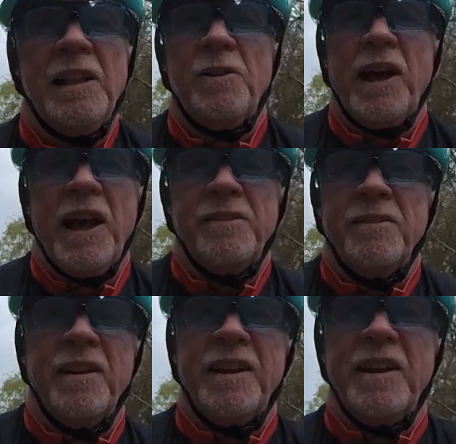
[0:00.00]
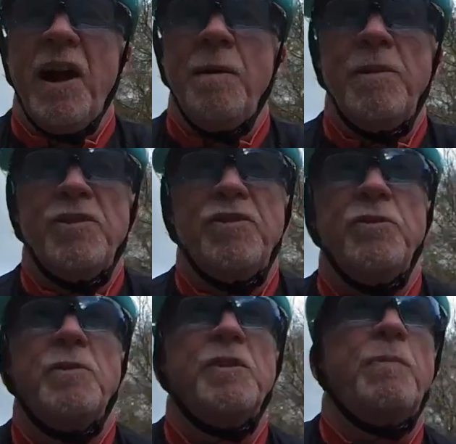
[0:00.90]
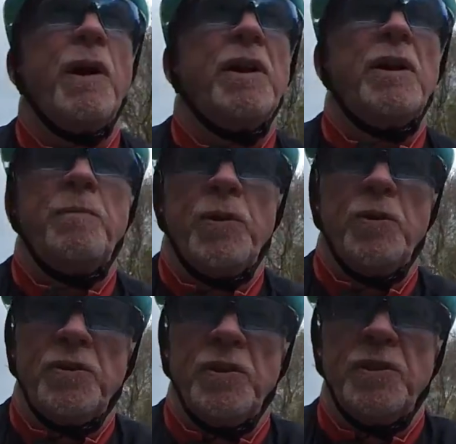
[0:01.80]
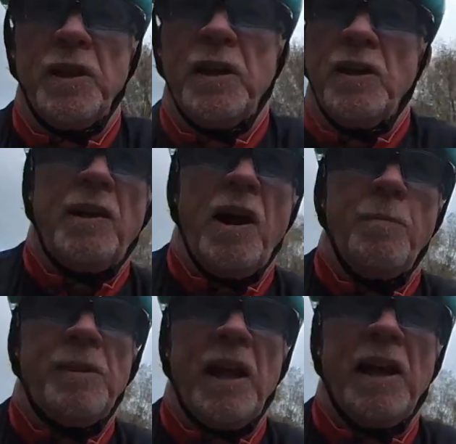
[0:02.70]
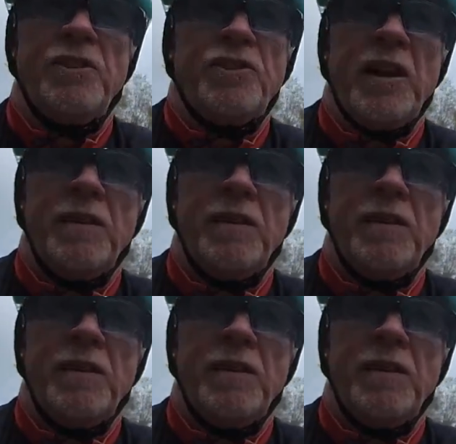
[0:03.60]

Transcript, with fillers: Hello again. Garmin's newest bike computer, the Garmin Edge